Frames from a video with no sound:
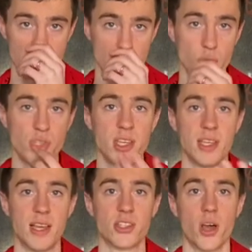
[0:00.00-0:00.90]
You see
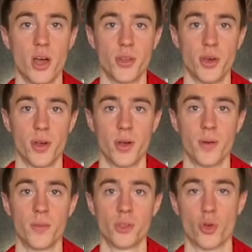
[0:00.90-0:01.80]
it as other.
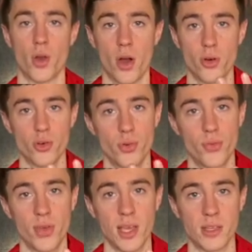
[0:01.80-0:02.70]
So there are two
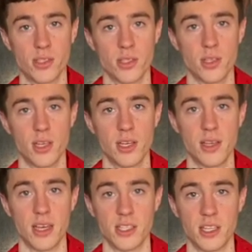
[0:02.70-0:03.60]
things in
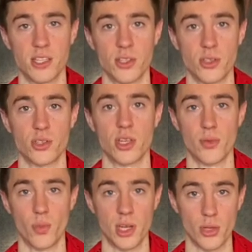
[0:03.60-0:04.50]
the existence
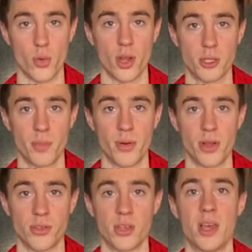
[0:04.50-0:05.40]
within your
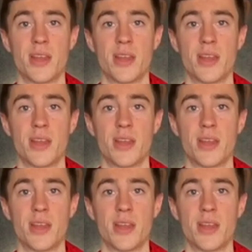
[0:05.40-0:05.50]
experience.